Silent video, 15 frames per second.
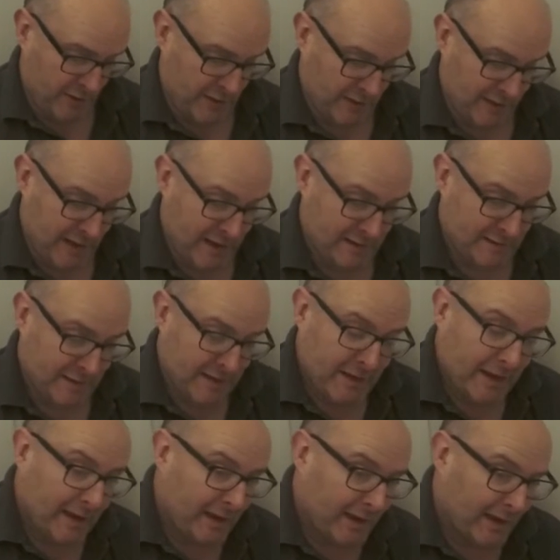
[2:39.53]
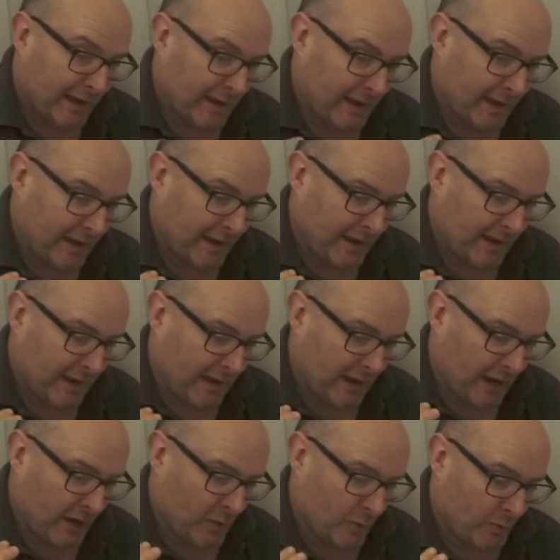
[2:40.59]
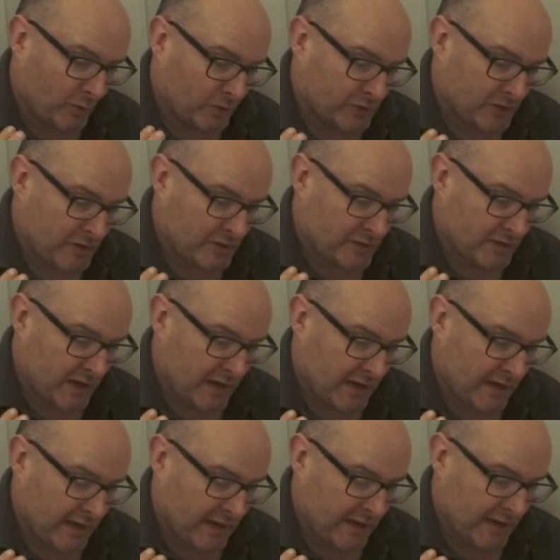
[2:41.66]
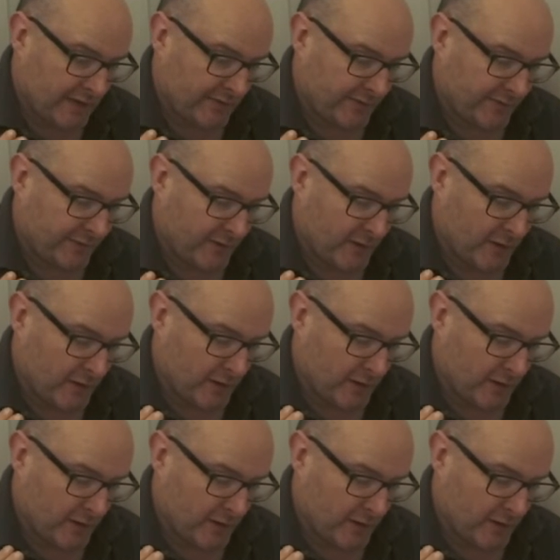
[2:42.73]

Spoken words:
then again, I would also say if